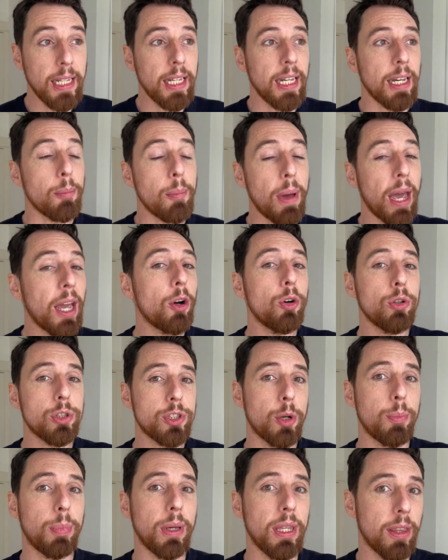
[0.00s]
It may
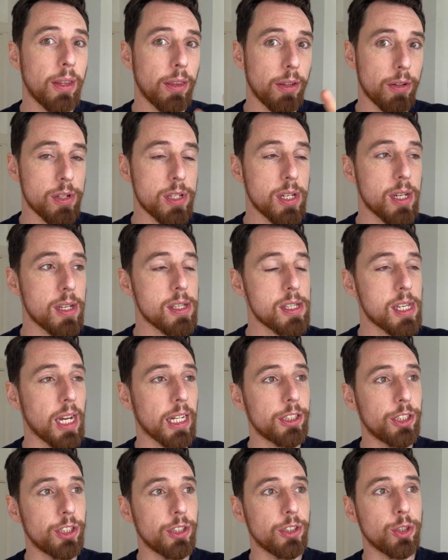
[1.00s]
also be that there are certain
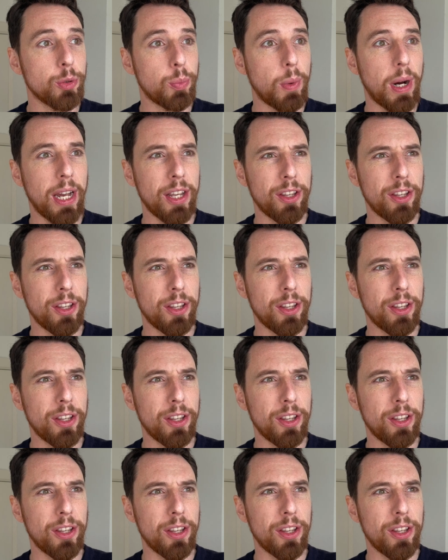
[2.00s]
sections where